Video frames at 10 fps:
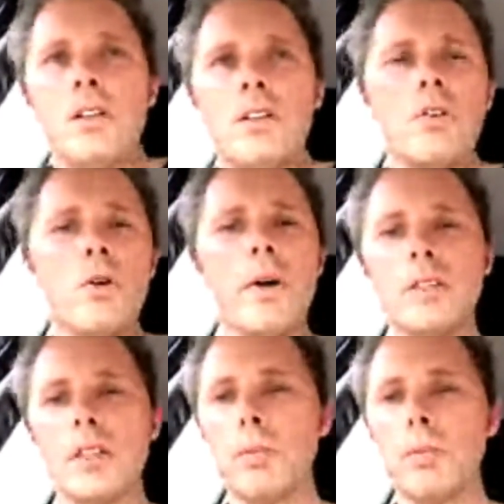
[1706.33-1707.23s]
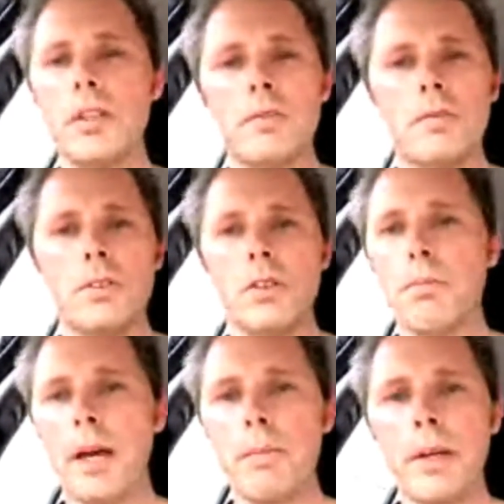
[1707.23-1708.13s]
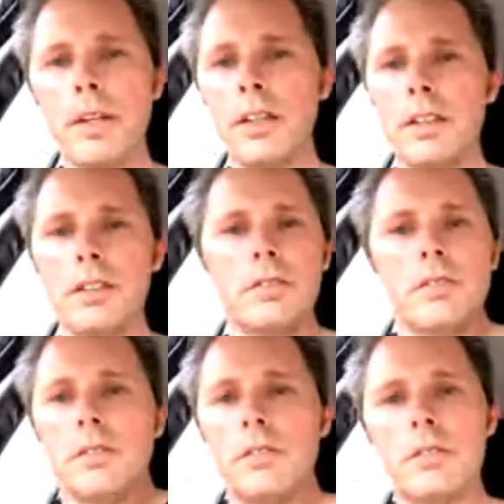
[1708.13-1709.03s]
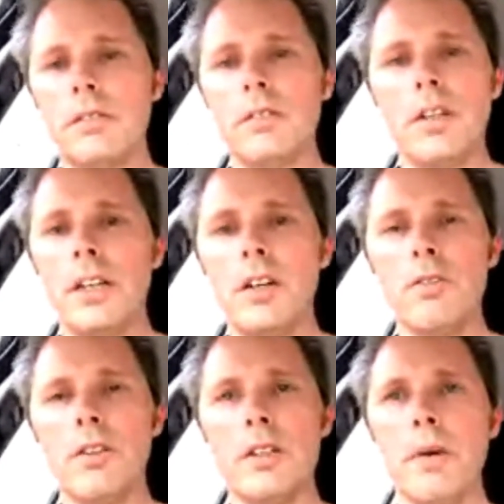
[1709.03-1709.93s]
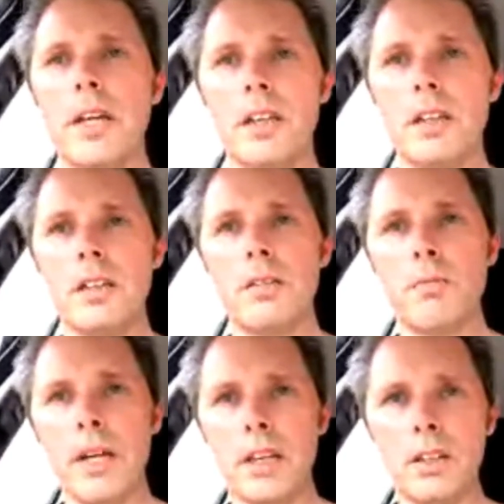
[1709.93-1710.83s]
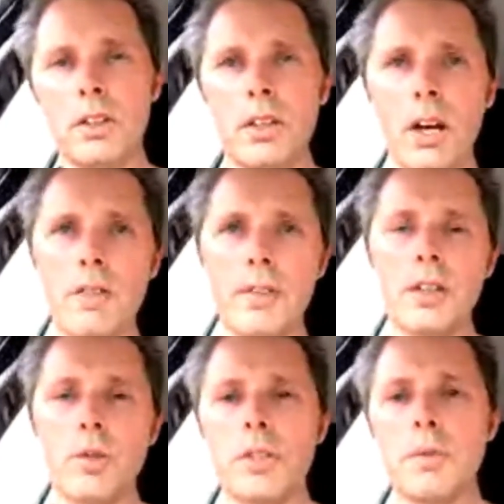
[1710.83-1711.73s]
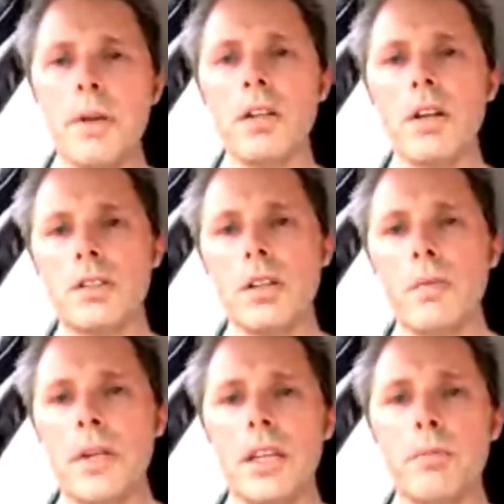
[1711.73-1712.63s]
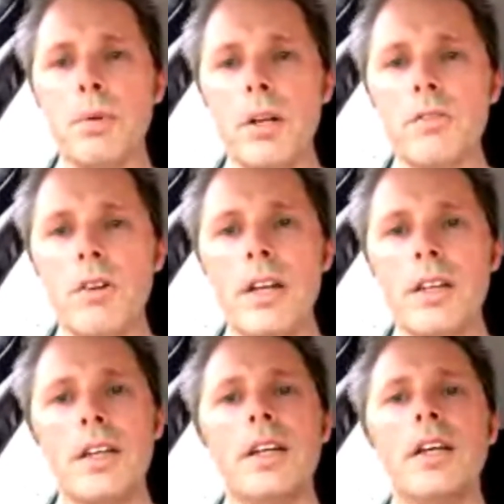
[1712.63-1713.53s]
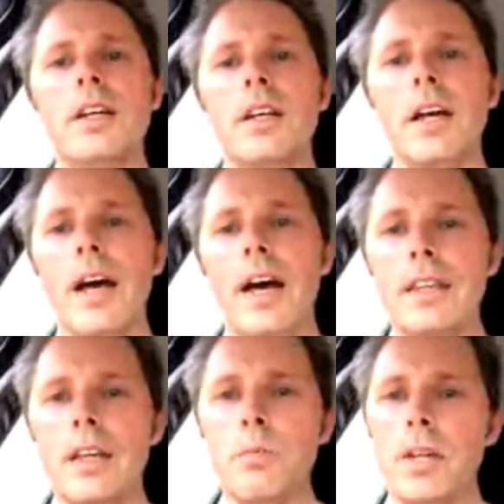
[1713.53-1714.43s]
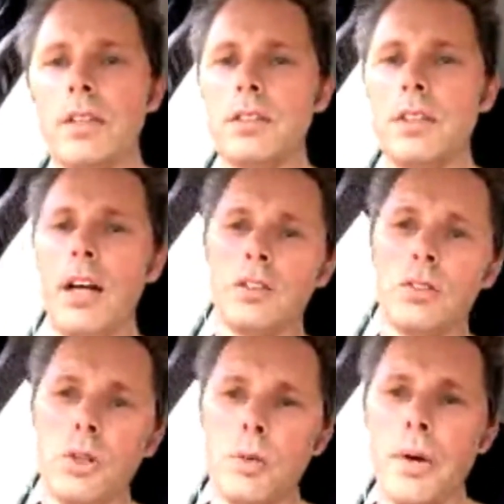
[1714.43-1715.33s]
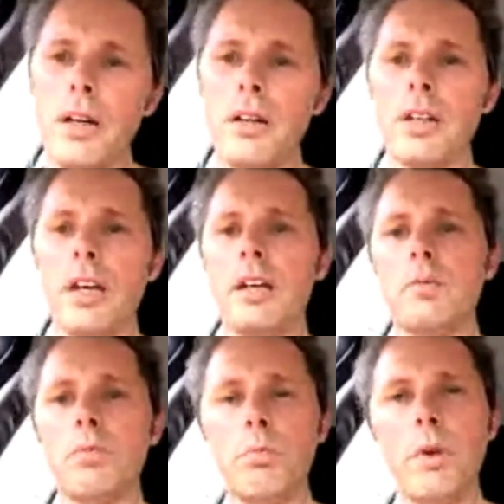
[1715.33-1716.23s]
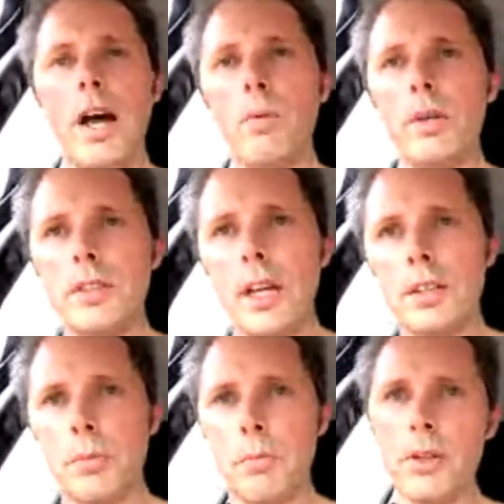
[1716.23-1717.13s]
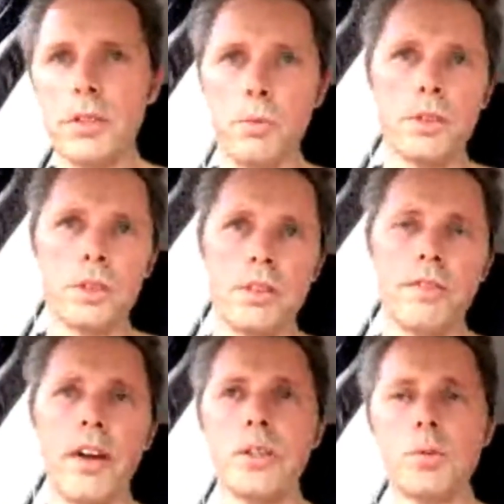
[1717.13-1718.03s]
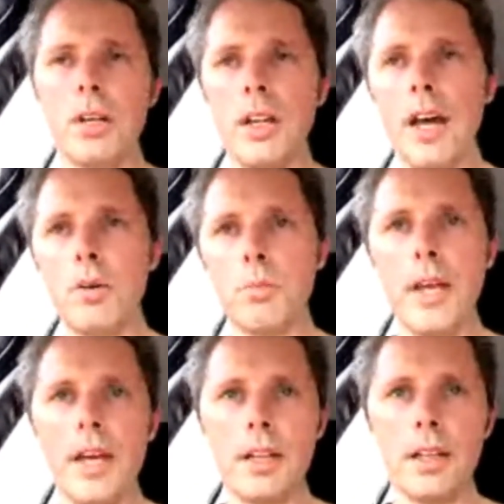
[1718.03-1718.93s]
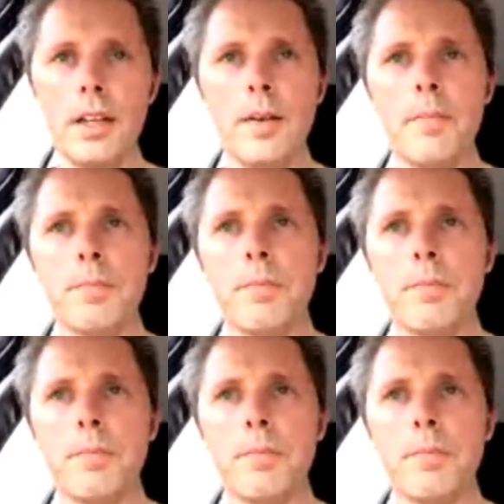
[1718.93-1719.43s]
you, you're always going to be sort of backpedaling and and not really making it making a good go of it so we spend a lot of time getting the product right and then we can start to talk about okay how are we starting to promote it which is the phase we're in now and we had a